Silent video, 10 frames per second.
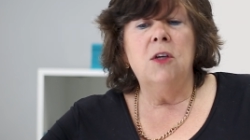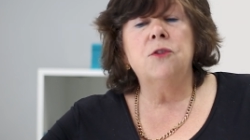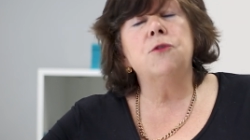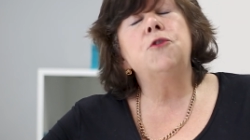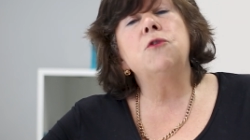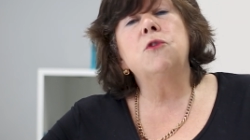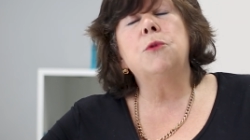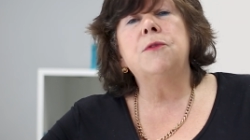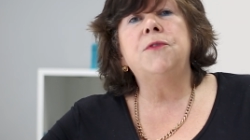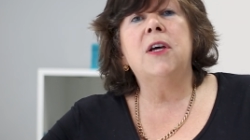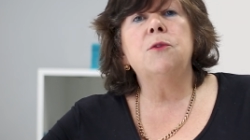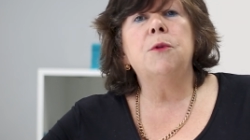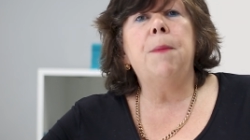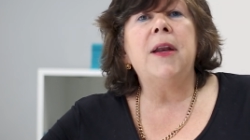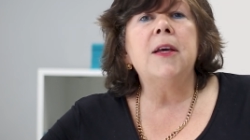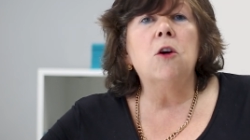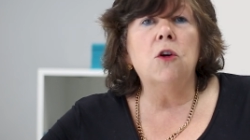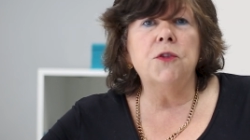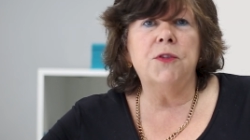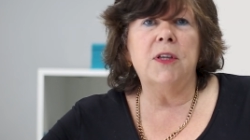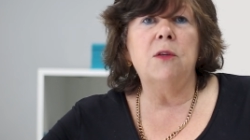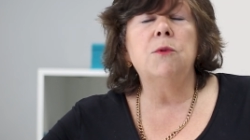So students would have dealt with Banny Cohasig,